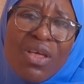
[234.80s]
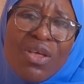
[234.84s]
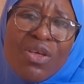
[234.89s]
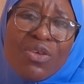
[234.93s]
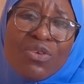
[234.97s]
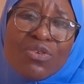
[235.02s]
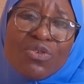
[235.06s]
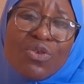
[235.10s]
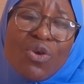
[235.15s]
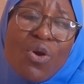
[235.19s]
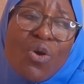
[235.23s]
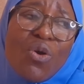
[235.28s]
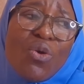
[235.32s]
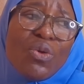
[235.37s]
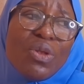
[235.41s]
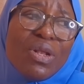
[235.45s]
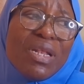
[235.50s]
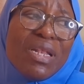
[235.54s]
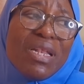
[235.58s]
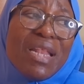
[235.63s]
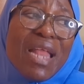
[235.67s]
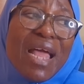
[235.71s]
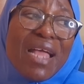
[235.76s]
So
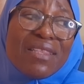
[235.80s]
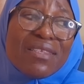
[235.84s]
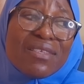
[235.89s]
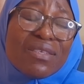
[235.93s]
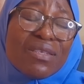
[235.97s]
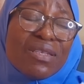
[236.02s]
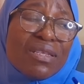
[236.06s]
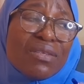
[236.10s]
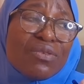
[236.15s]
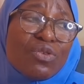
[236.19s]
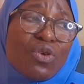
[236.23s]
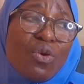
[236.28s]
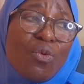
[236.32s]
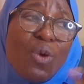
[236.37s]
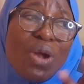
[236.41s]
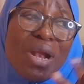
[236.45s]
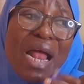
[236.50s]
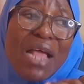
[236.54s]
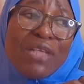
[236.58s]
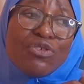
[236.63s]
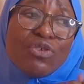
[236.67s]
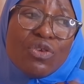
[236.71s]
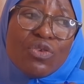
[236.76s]

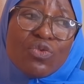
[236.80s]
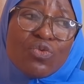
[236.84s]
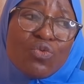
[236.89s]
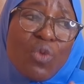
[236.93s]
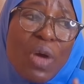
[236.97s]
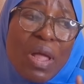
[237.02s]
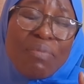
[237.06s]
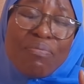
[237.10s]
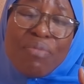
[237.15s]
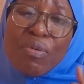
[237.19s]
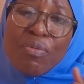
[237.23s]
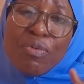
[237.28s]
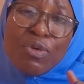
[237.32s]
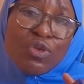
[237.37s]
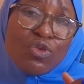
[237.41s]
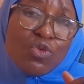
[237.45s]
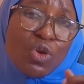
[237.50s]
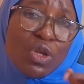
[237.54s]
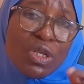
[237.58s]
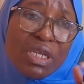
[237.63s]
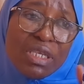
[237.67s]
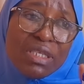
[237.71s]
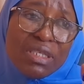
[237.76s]
what I just want people
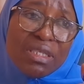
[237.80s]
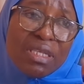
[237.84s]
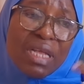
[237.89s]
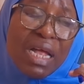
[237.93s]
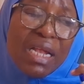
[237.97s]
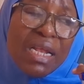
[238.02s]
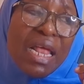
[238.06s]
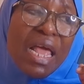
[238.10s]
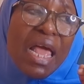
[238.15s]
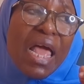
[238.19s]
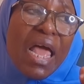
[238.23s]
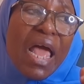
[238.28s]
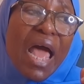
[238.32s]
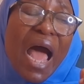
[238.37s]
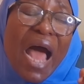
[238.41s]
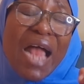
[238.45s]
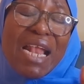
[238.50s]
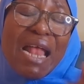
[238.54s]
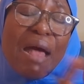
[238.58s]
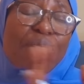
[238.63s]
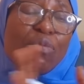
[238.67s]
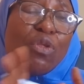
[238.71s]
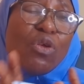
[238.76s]
to understand,
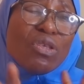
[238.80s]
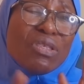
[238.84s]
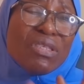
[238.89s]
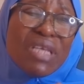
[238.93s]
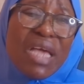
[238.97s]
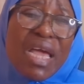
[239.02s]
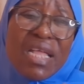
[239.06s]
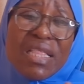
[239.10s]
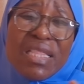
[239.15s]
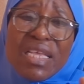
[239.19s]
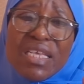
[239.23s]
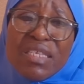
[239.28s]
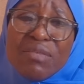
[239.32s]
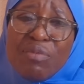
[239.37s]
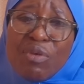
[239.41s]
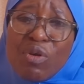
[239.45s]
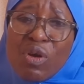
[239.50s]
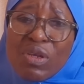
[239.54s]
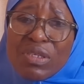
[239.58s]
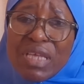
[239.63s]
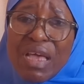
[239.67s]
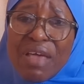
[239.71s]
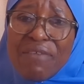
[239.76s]
and I'm not saying this
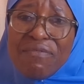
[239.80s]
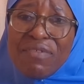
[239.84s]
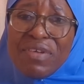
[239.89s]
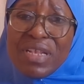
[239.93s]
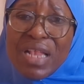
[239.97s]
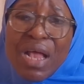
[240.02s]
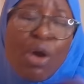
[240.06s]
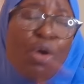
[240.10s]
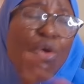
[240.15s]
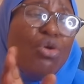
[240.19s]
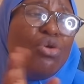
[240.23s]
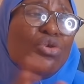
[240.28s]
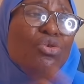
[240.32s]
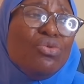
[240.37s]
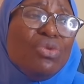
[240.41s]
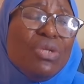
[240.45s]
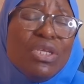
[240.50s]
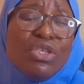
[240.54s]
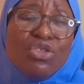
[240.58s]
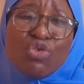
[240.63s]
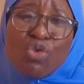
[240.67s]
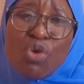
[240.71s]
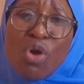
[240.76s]
because I feel that, oh, you
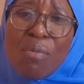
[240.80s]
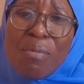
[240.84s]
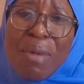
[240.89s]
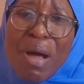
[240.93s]
need to come